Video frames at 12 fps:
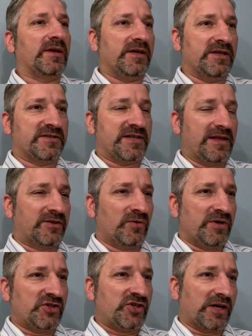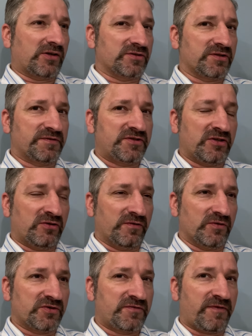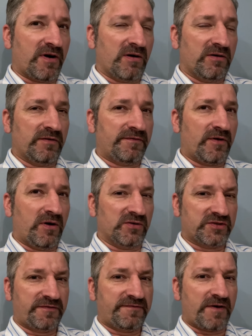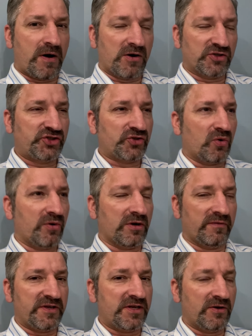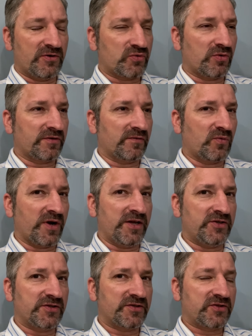is that 30 shekels of silver falls far short of a year's worth of wages.